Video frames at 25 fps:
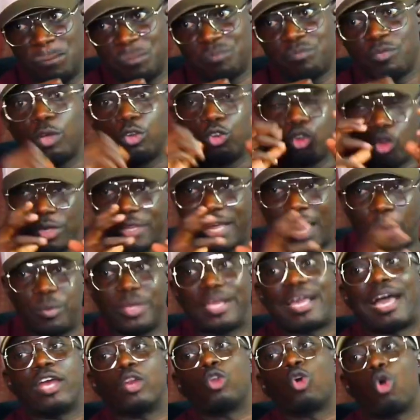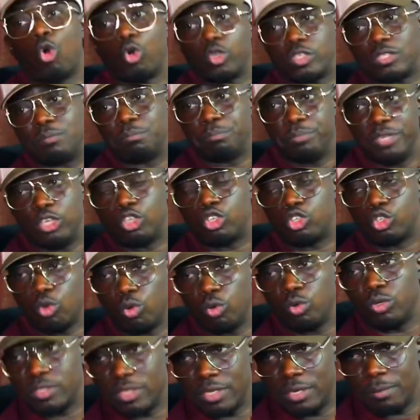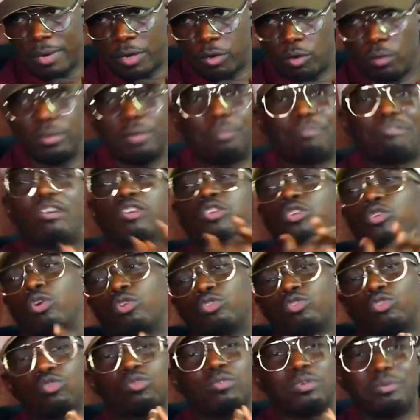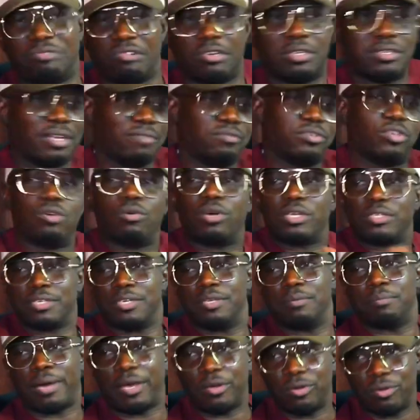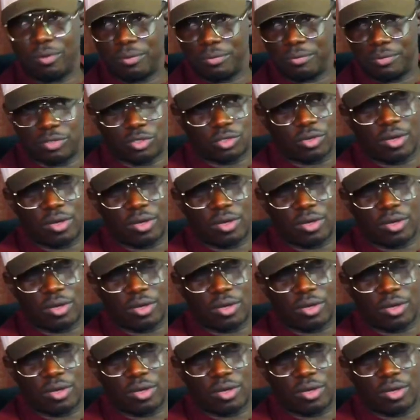that we can host big shows in Ibadan. We brought Dotun. Davido was in Ibadan. He saw a